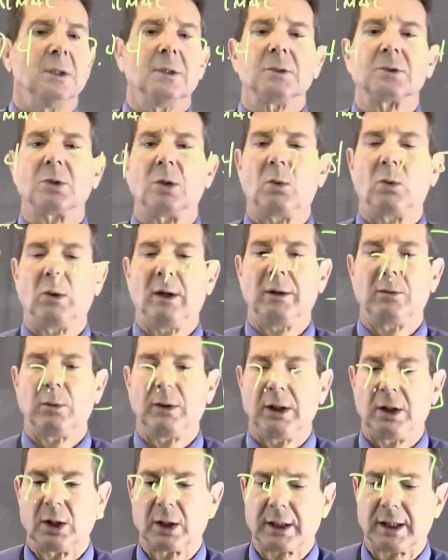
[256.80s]
So when
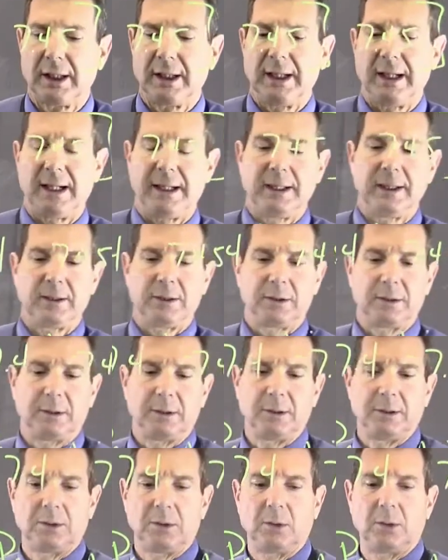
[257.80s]
we're looking at it,
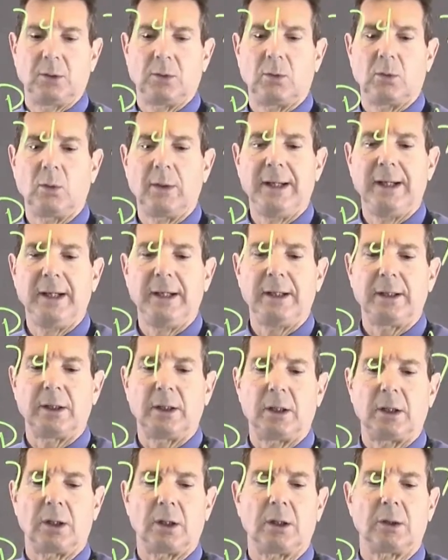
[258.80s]
we
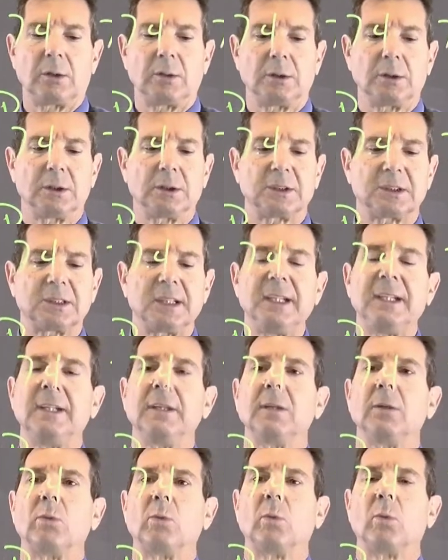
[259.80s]
are
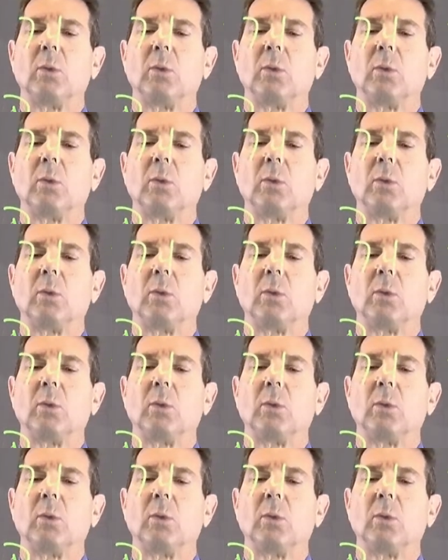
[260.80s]
seeing